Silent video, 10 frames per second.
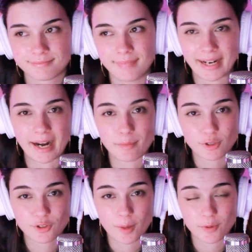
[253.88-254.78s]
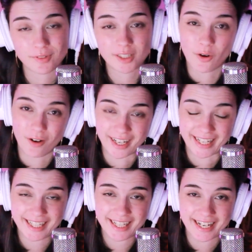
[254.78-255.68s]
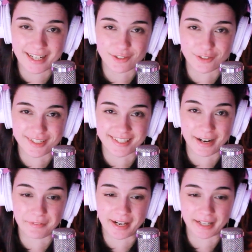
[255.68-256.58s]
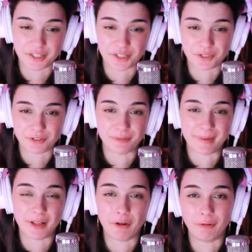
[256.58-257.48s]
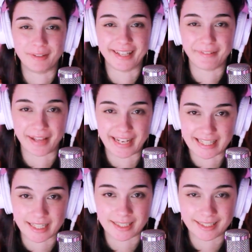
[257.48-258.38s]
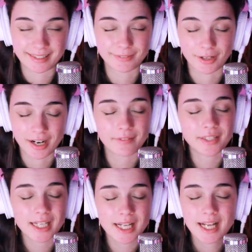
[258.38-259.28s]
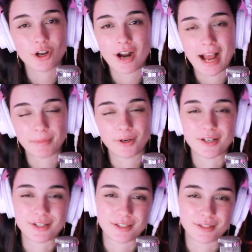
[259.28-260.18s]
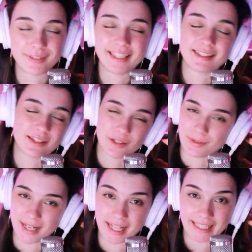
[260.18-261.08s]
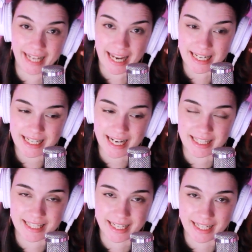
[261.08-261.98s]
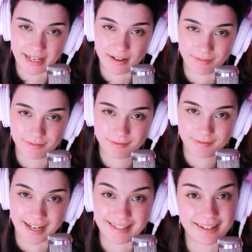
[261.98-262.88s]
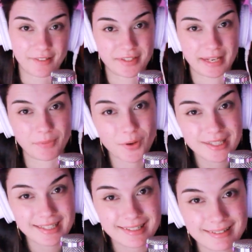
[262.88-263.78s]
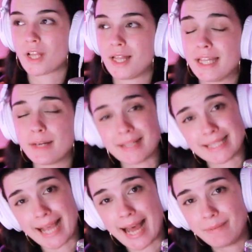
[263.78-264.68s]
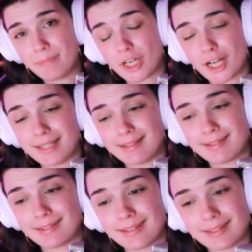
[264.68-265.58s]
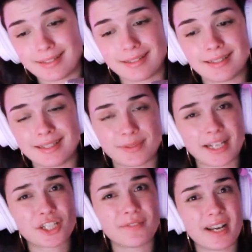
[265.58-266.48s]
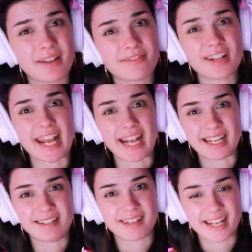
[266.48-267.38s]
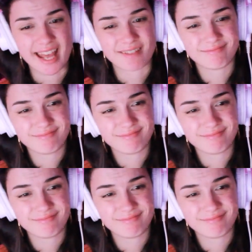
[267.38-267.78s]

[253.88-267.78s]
My camera stopped recording as soon as I reacted to my old Levanter rock cover. So I'm going to re-listen to it at the end and see if I still have the same thoughts. A little bit sad because I was actually really funny in it.